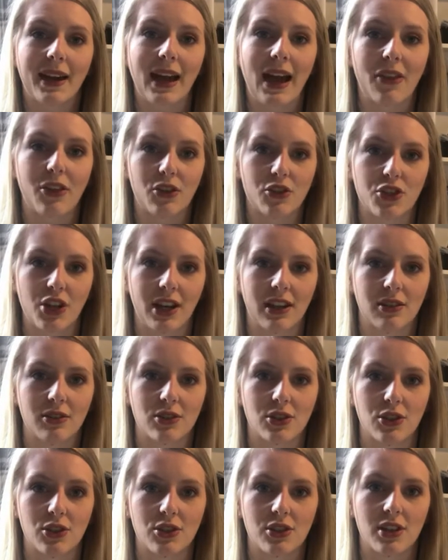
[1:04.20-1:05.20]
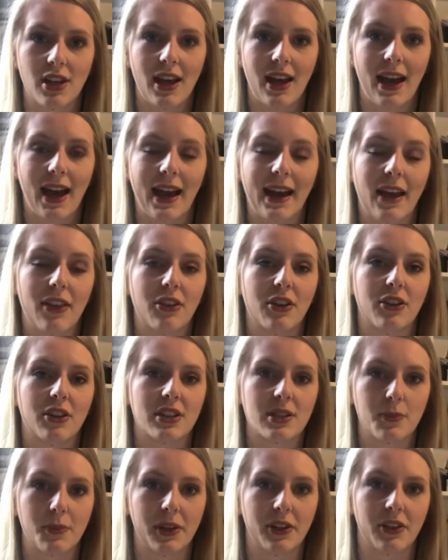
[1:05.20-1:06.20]
at their childhood and at their
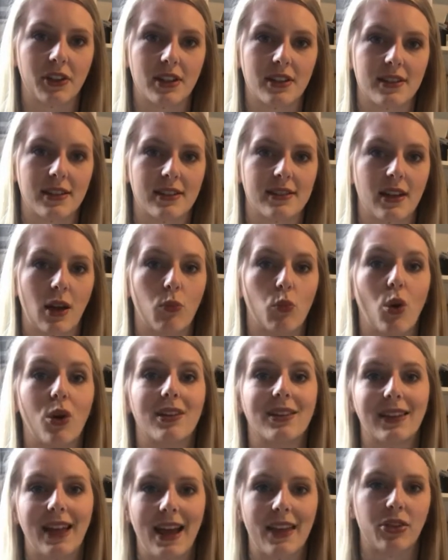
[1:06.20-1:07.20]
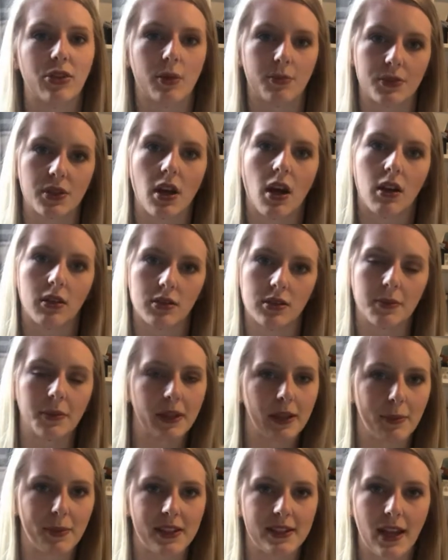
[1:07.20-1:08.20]
experiences and what led them to
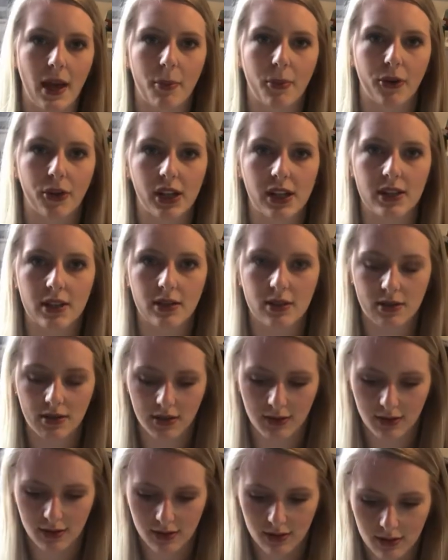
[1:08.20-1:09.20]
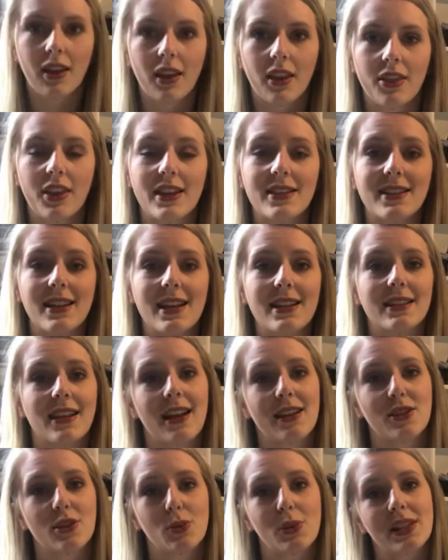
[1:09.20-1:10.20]
ultimately be separated. This is
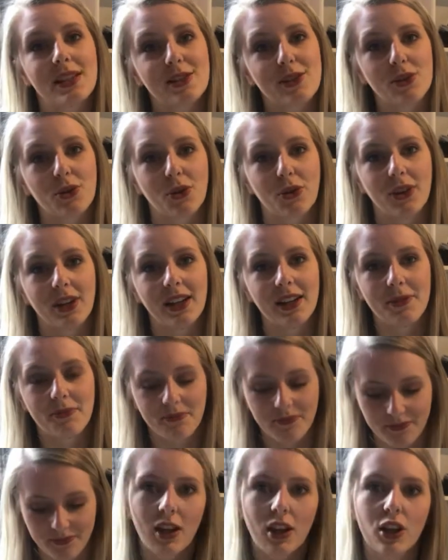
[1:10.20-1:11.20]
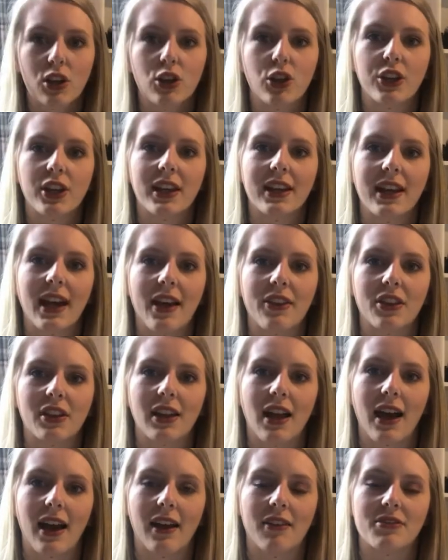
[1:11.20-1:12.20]
a sweet story, looking at the
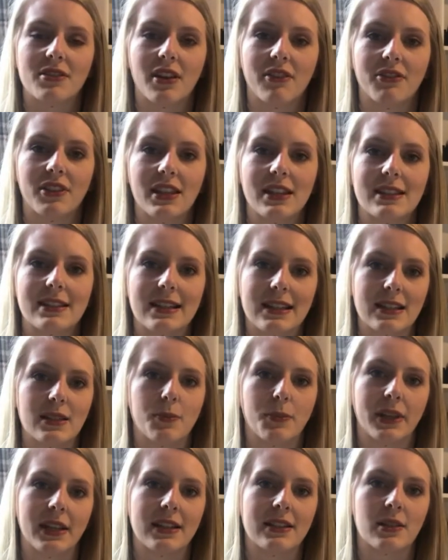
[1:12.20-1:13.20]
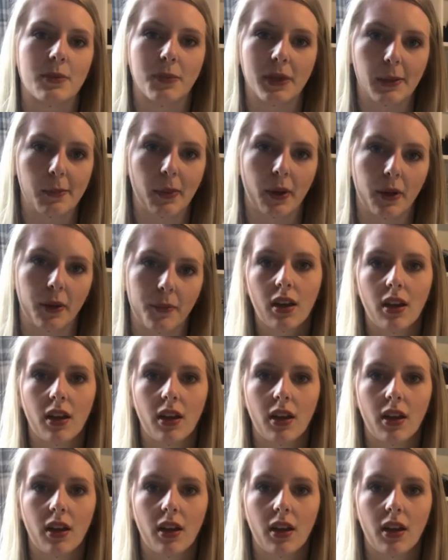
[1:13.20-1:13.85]
lives of these displaced people